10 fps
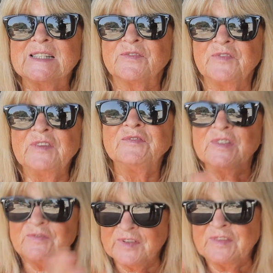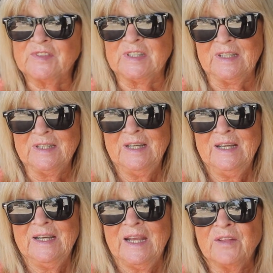it's
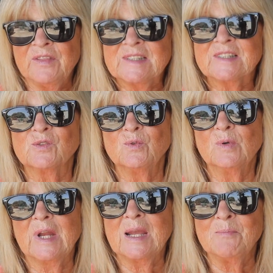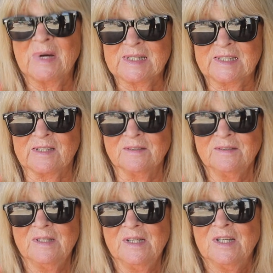50-50 in this school in Basse.
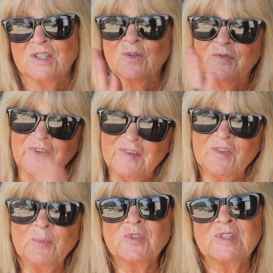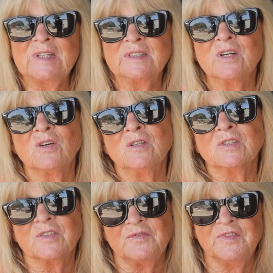So 50% girls,